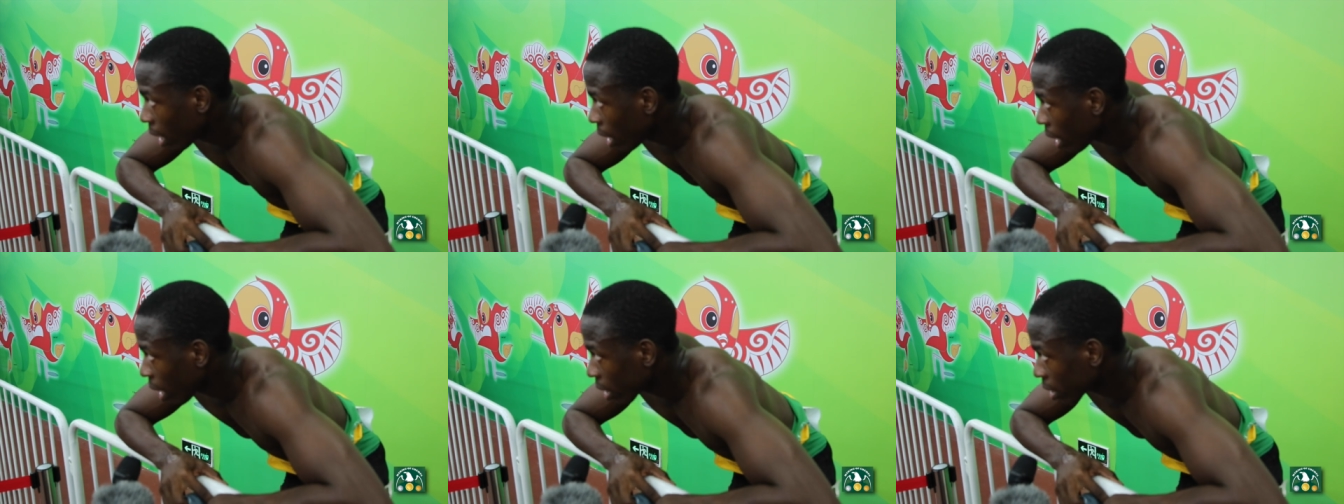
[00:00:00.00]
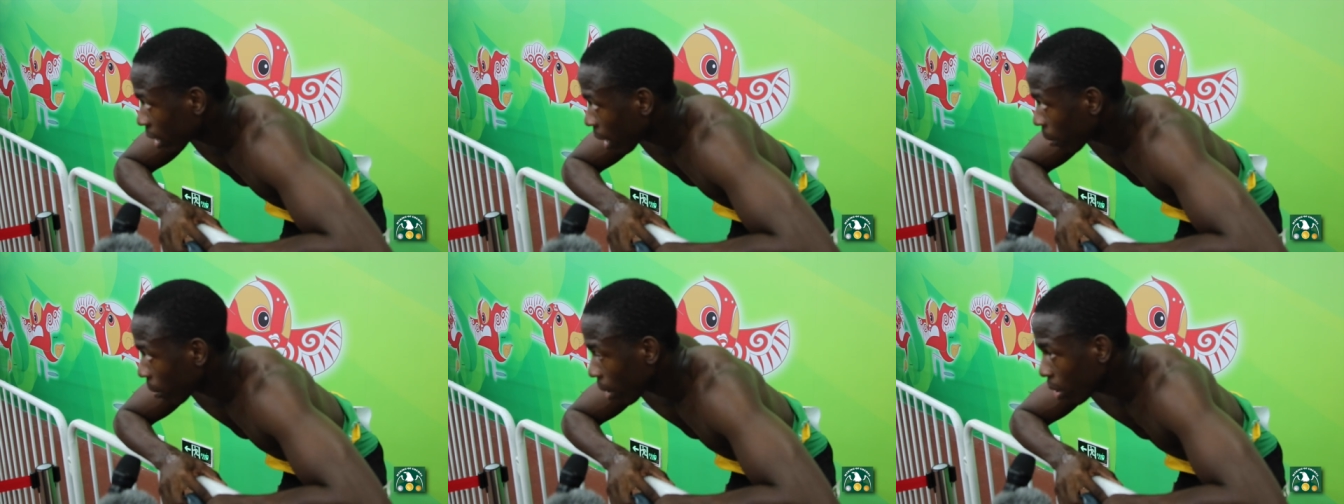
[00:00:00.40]
long
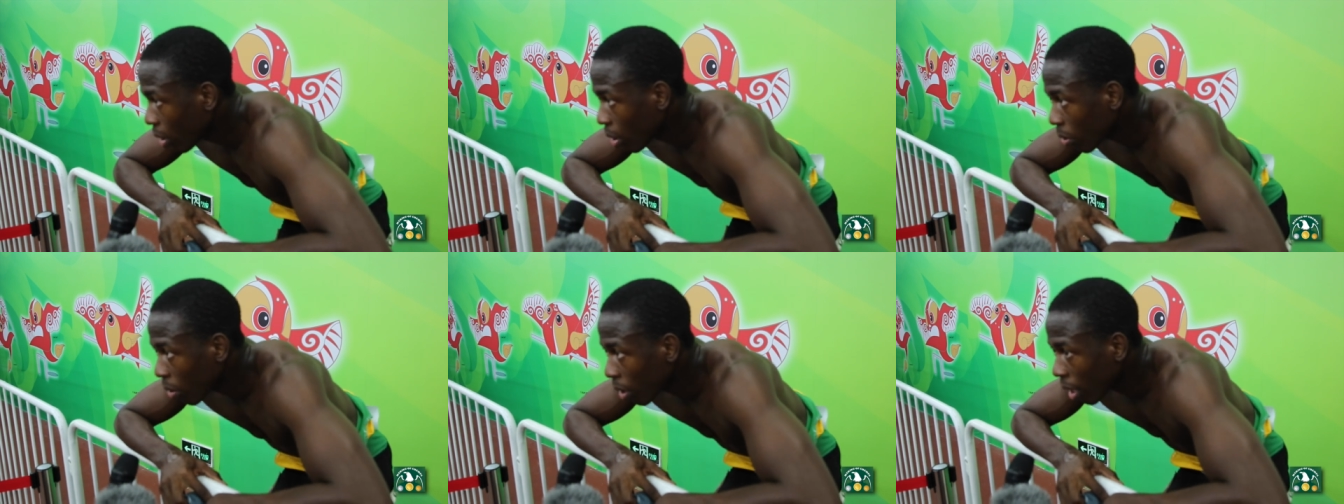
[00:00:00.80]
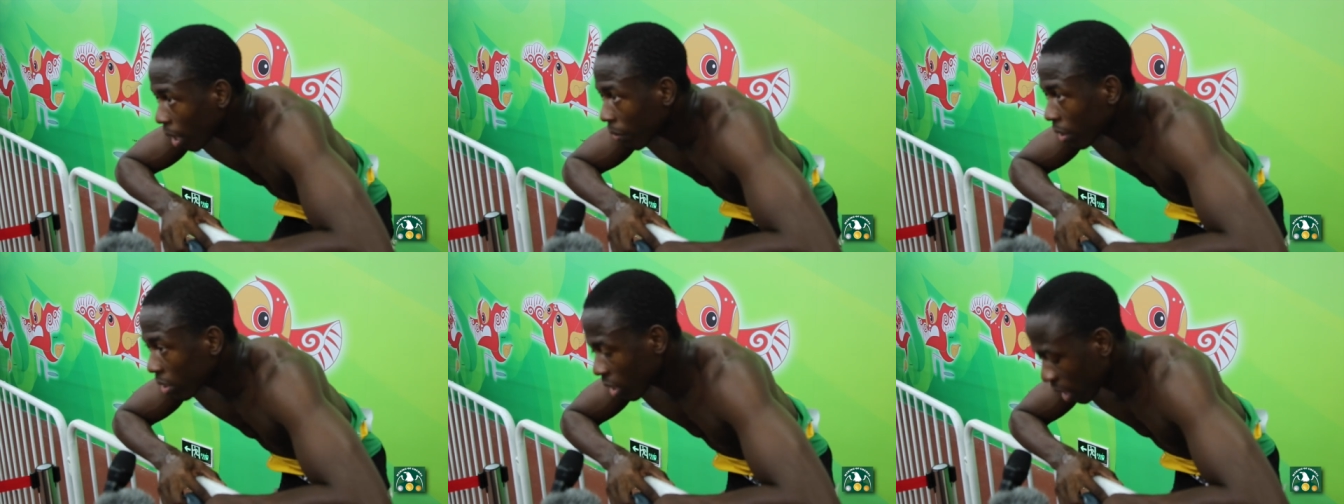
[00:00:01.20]
time I don't run
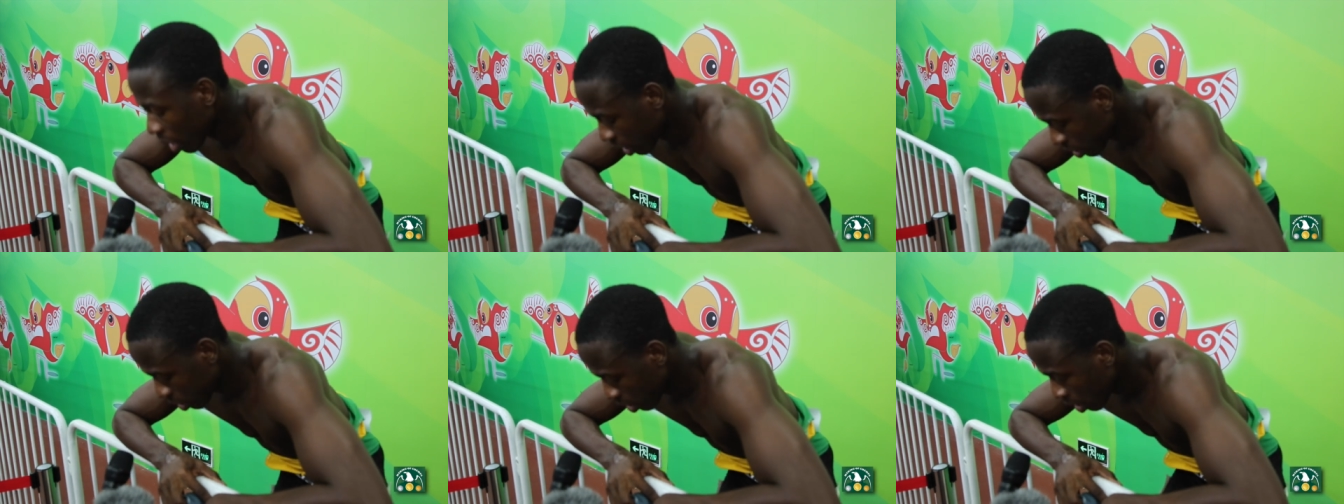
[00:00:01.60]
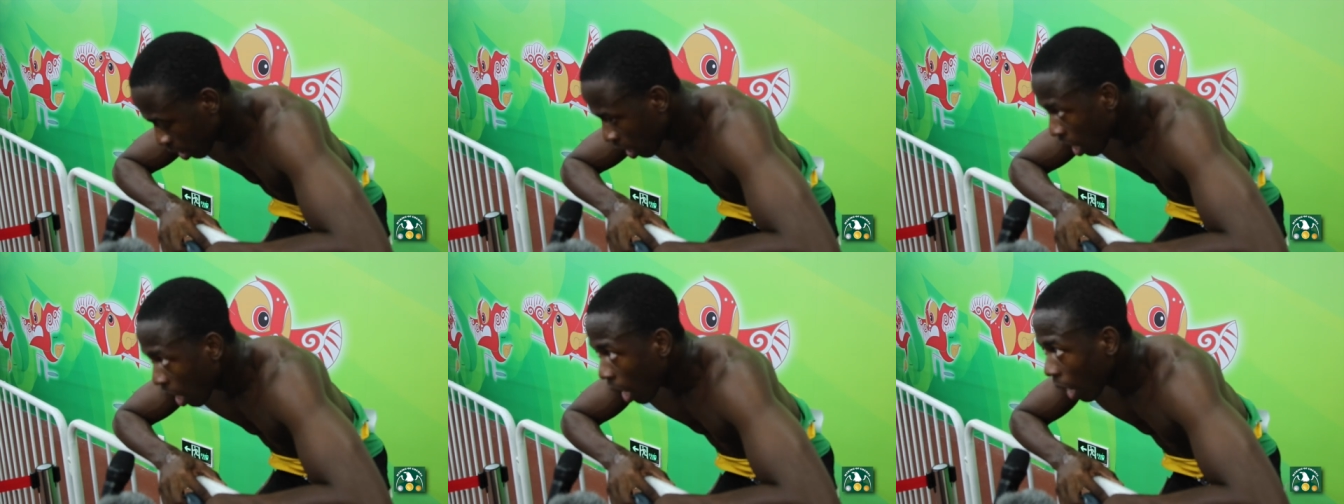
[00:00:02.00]
after trials,
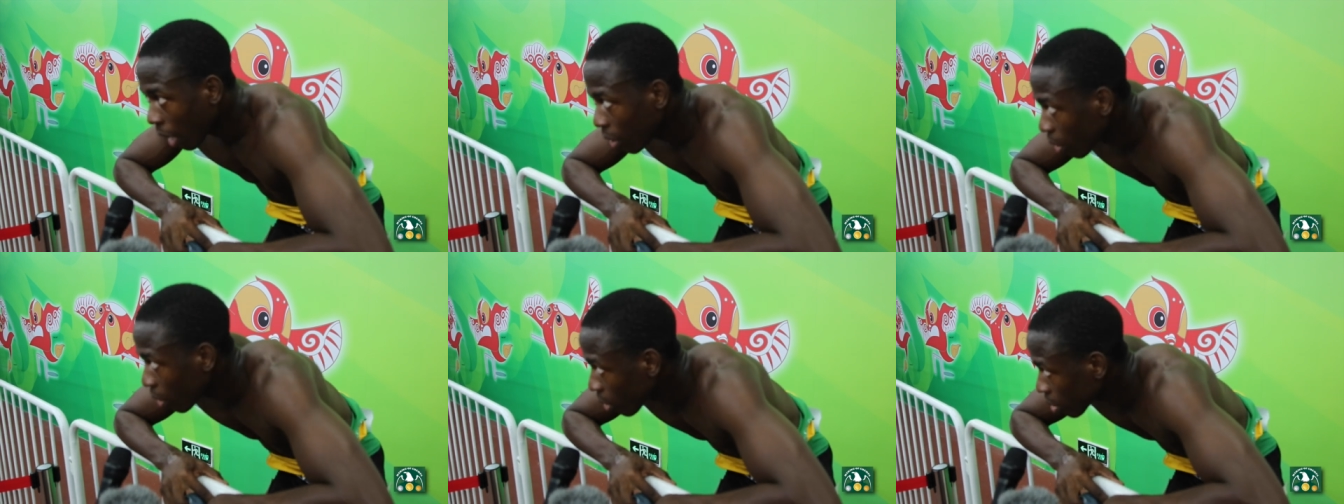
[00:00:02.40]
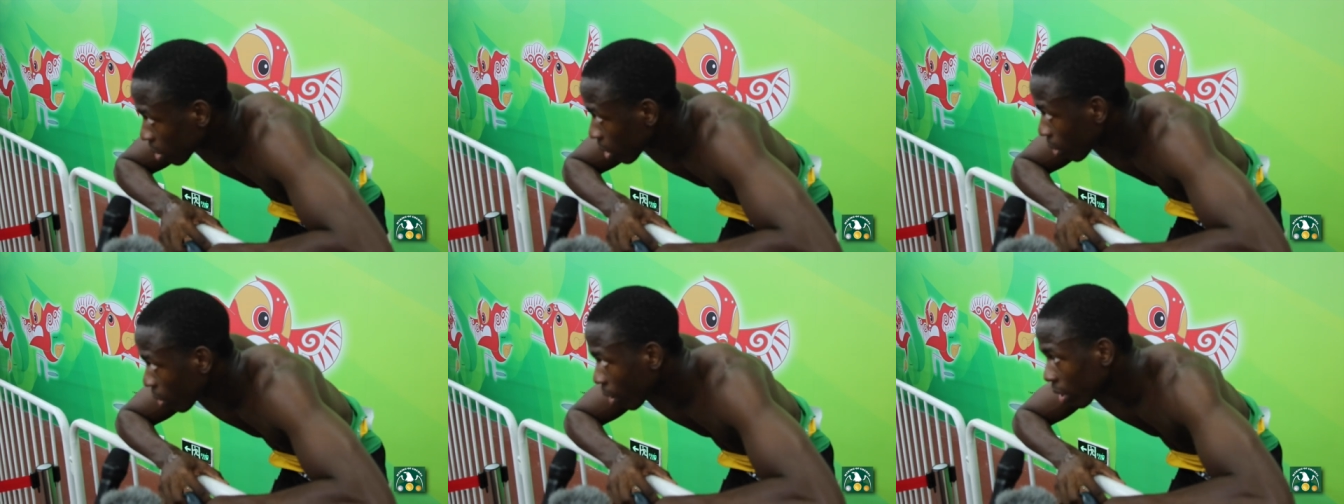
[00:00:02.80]
I
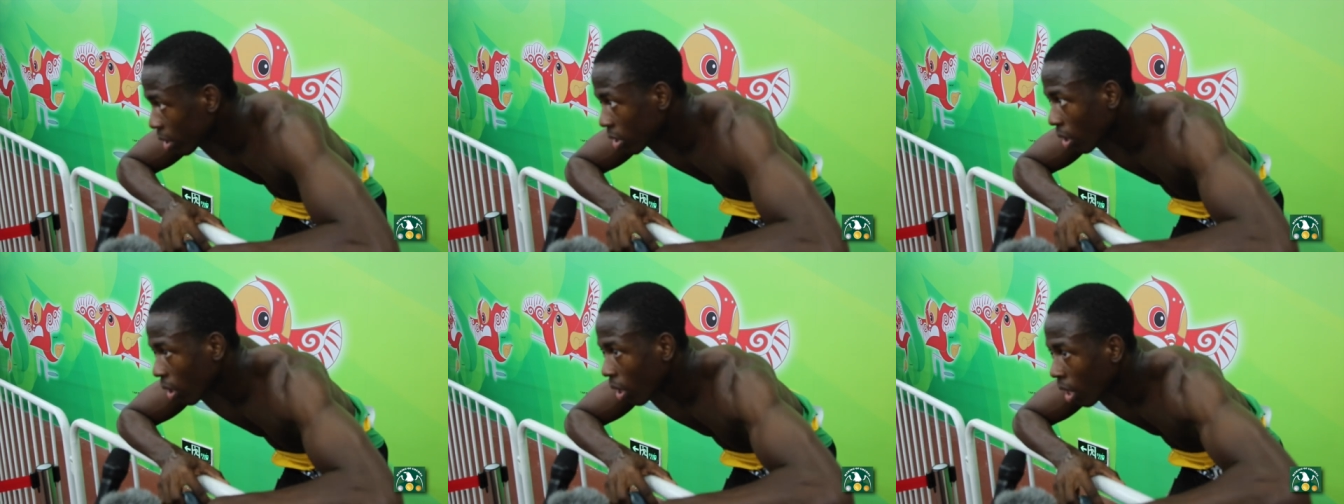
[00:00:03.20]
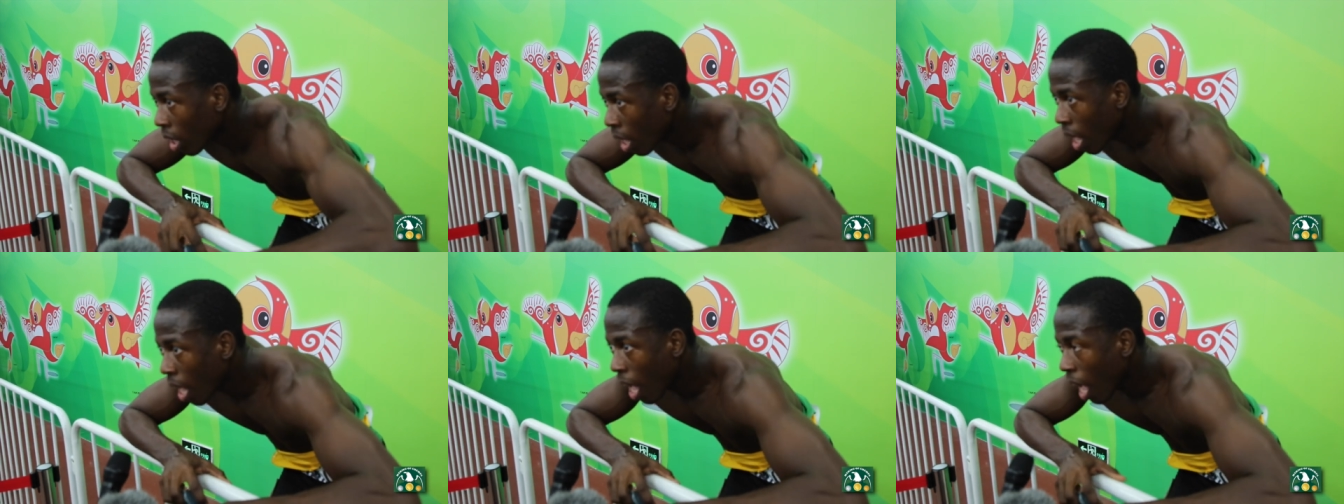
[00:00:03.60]
don't run, so
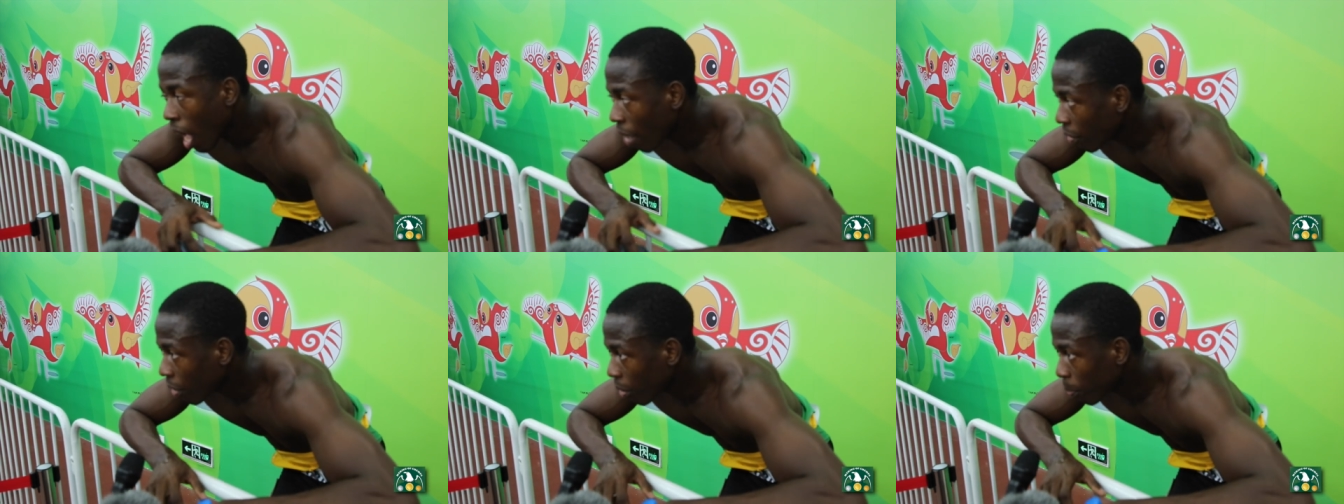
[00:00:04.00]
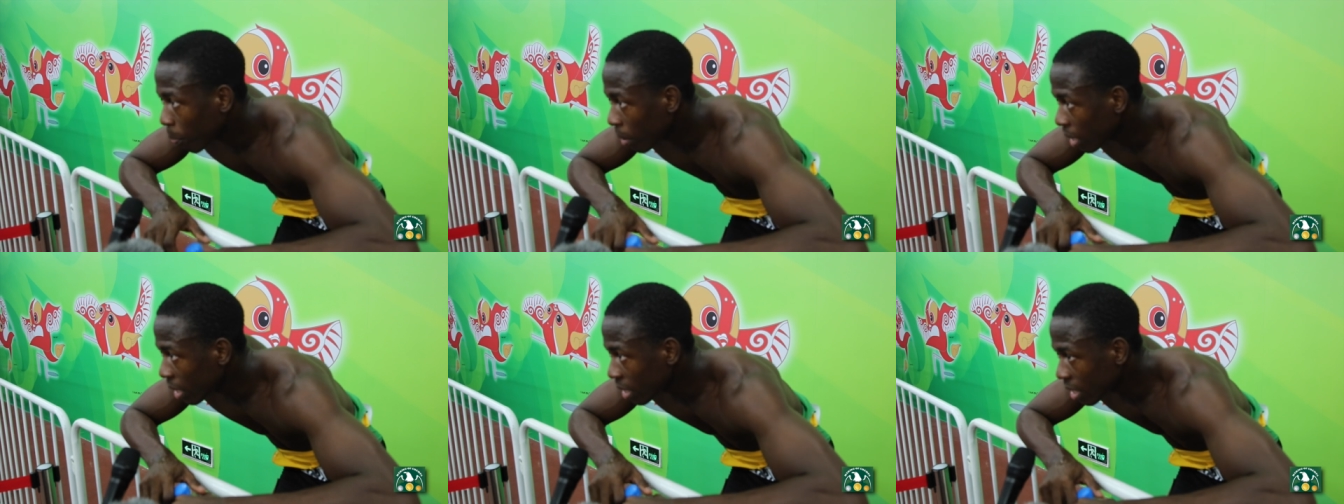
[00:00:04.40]
I'm very
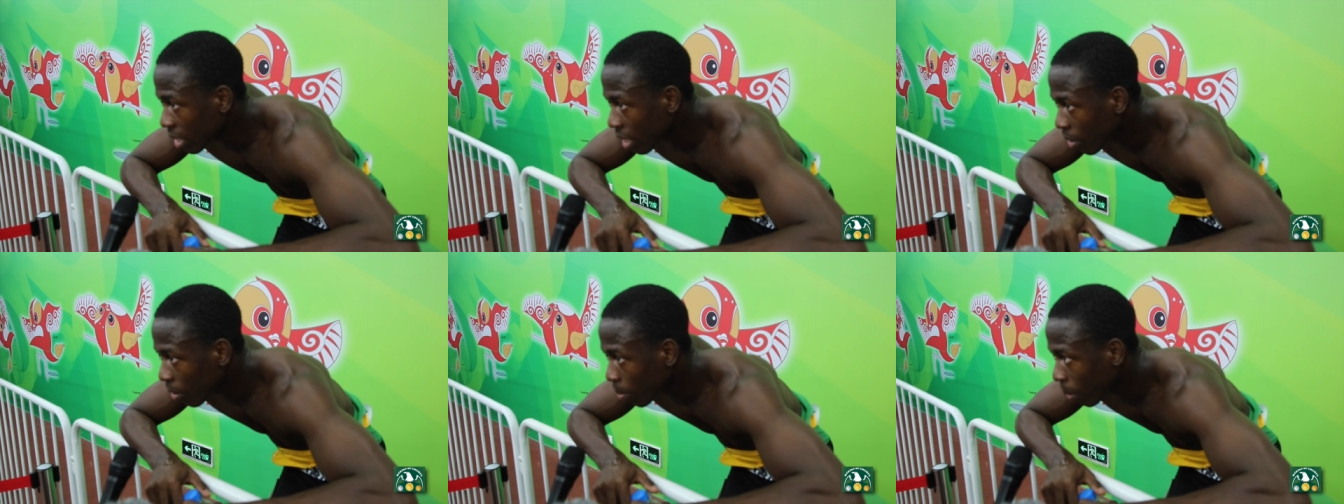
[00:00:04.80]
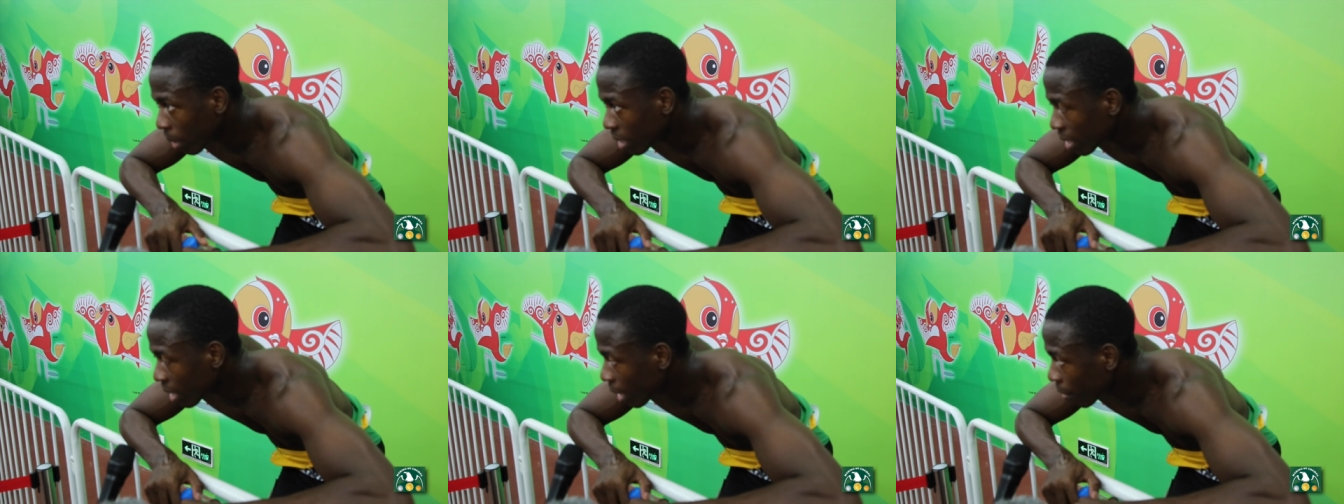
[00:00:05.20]
pleased with
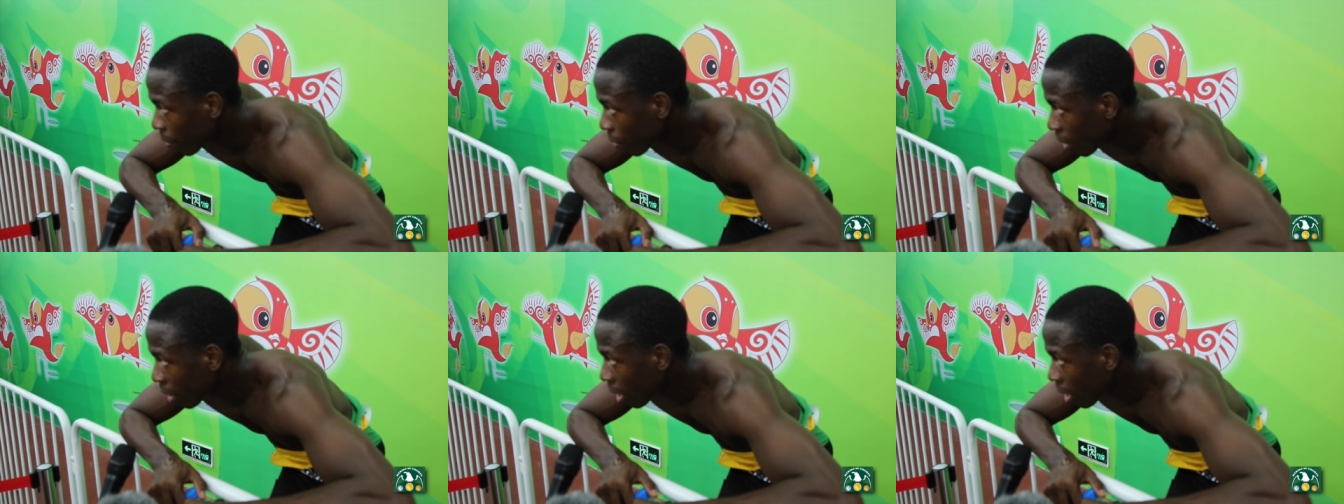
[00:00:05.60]
myself,